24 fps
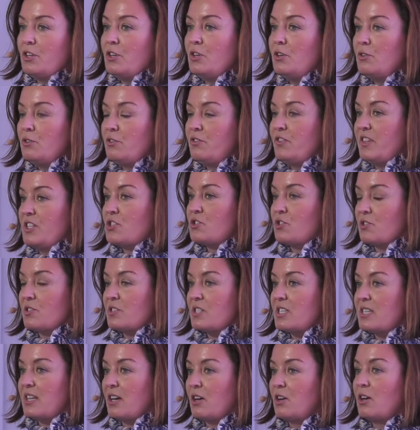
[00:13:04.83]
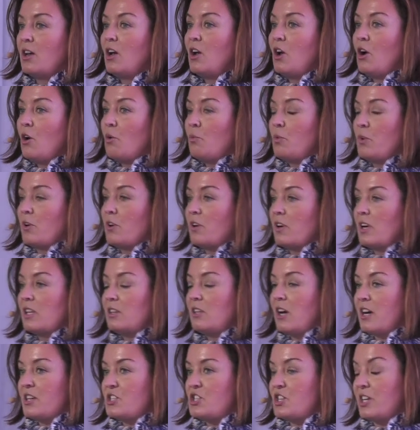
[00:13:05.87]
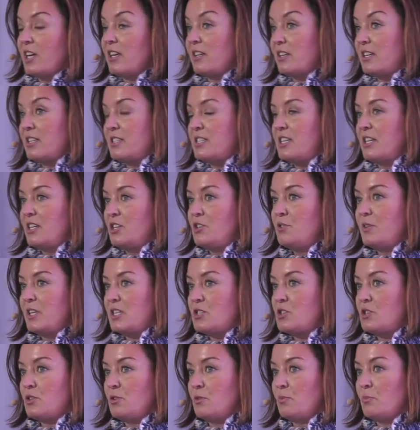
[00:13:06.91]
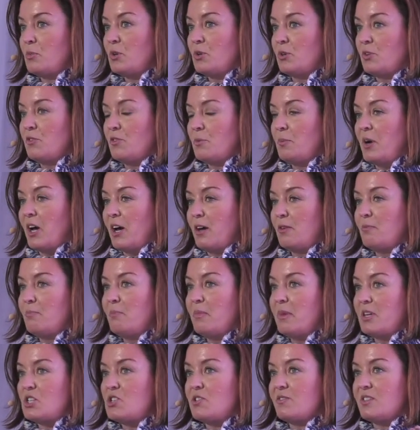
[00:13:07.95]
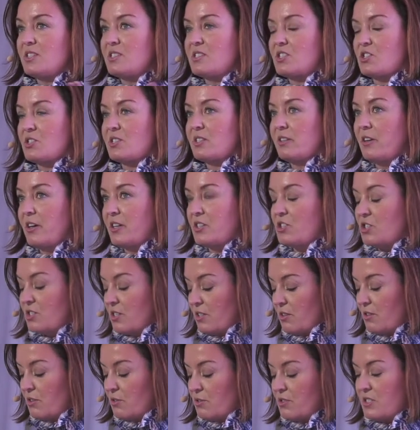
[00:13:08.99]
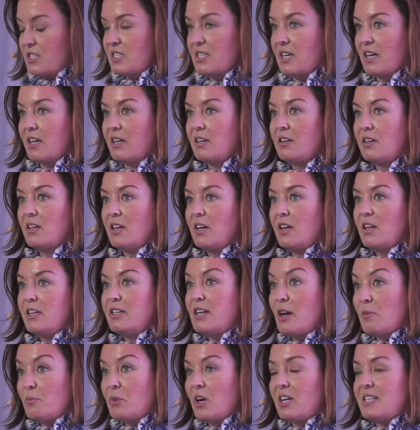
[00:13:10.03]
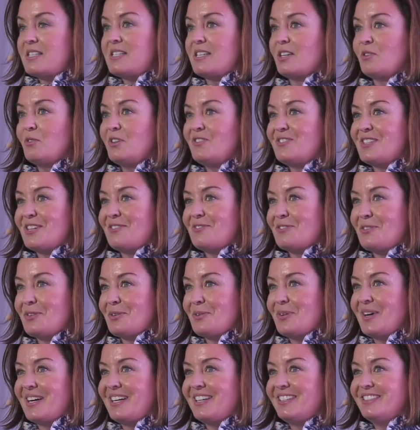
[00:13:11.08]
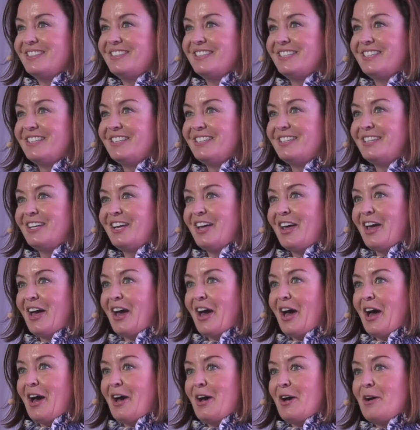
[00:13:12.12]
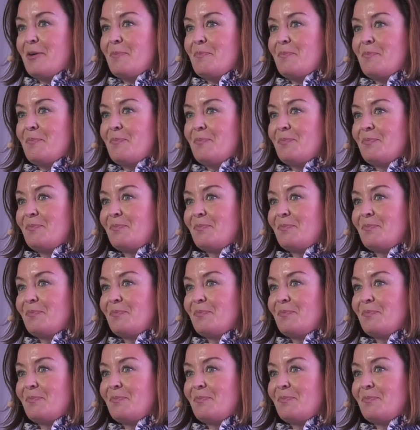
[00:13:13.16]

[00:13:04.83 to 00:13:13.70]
new features that we're launching and continuing to improve upon. Much of this just launched on Thursday. Net pricing we've done for a while. Um,